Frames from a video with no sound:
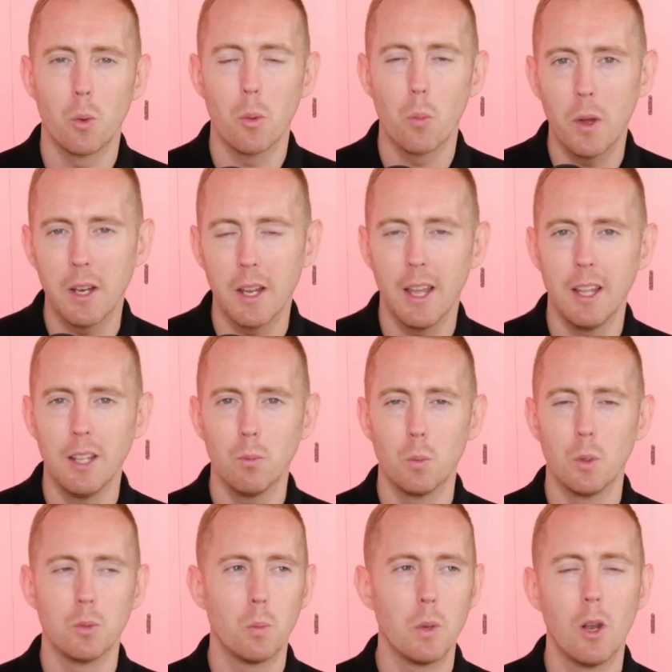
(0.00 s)
We went
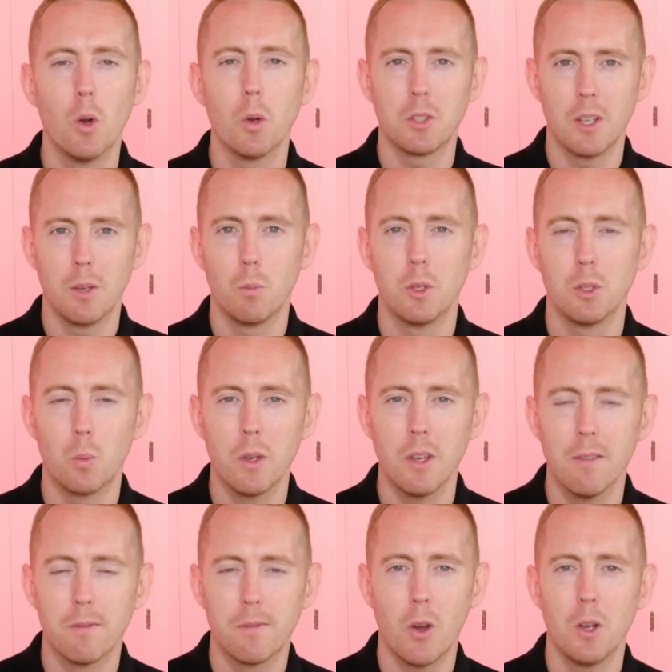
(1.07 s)
inward, we looked inward, we
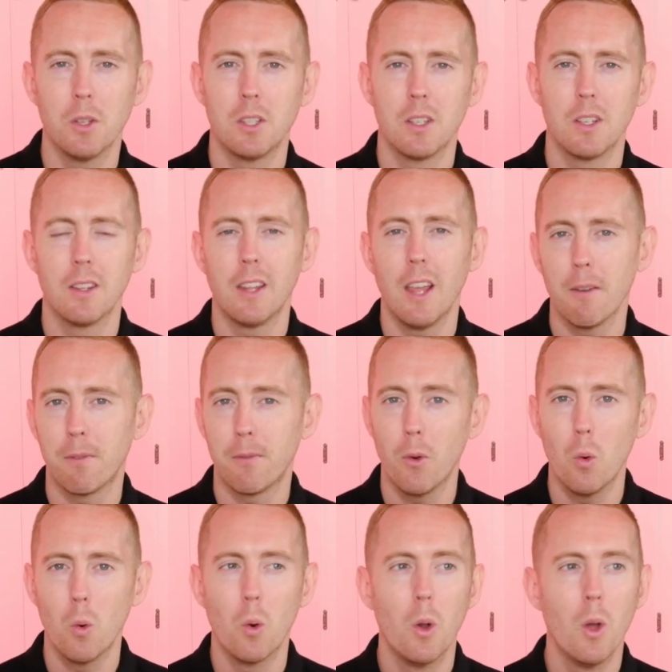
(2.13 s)
inverted, and
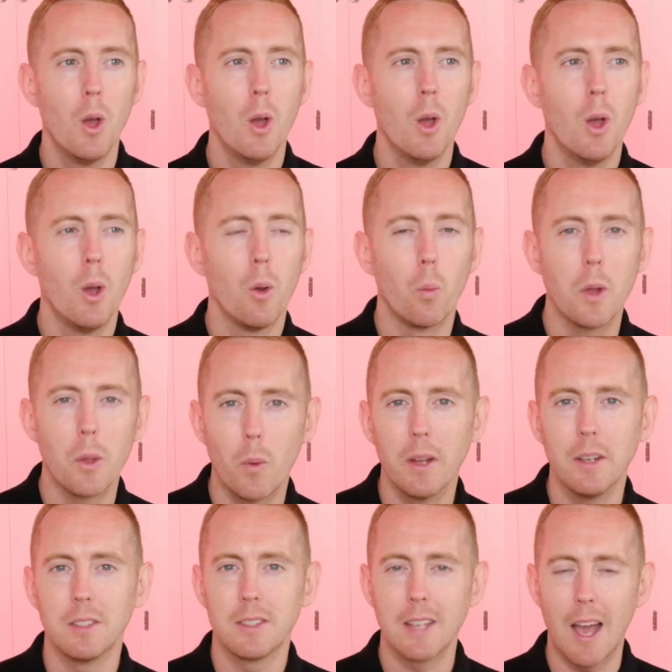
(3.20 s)
therefore we
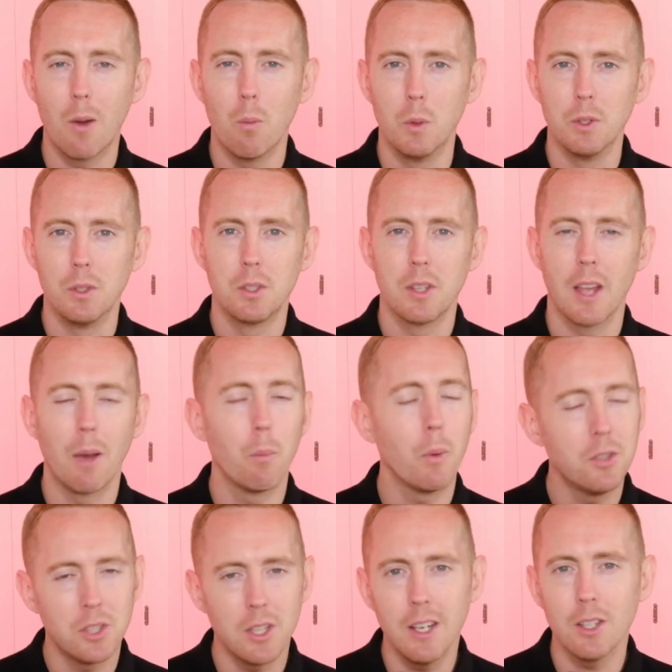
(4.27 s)
went downwards. And
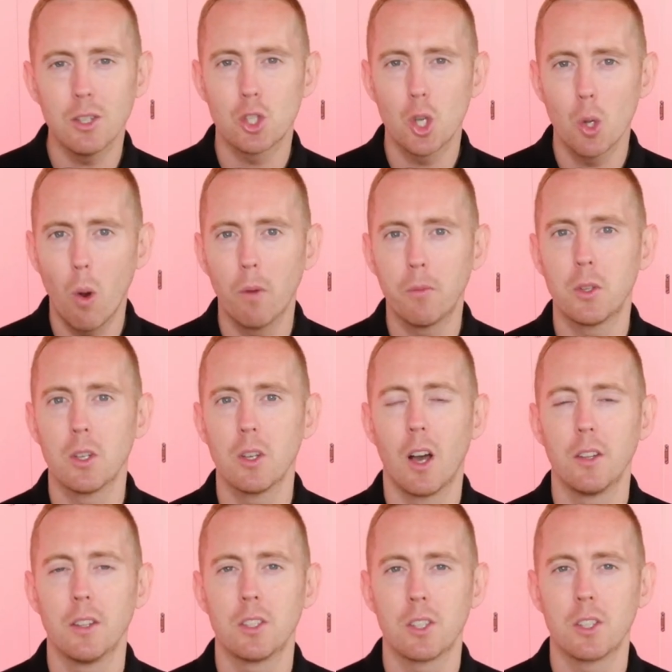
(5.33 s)
we've seen it too often
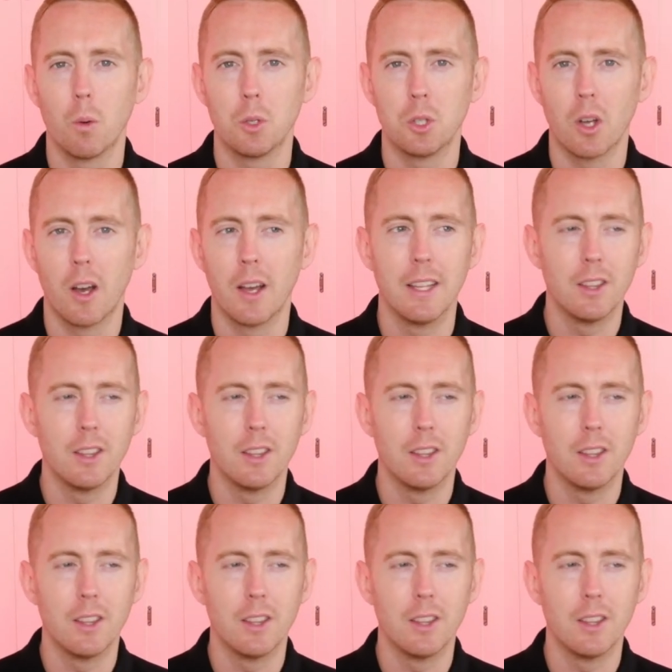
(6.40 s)
under Solskjaer.